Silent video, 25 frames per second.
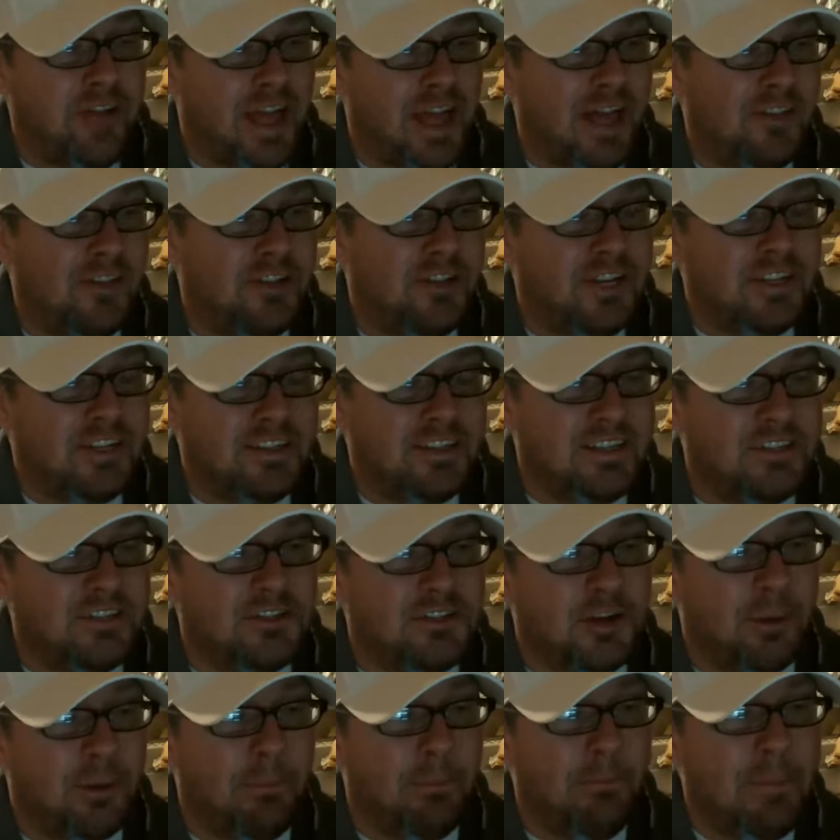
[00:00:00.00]
Allen and
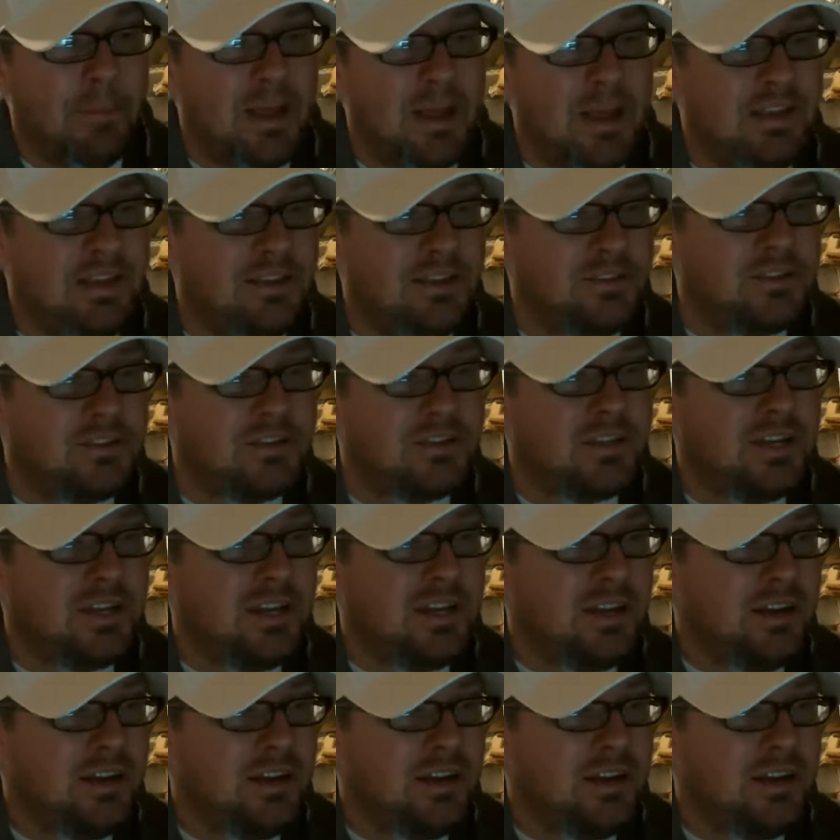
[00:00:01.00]
Ginter minis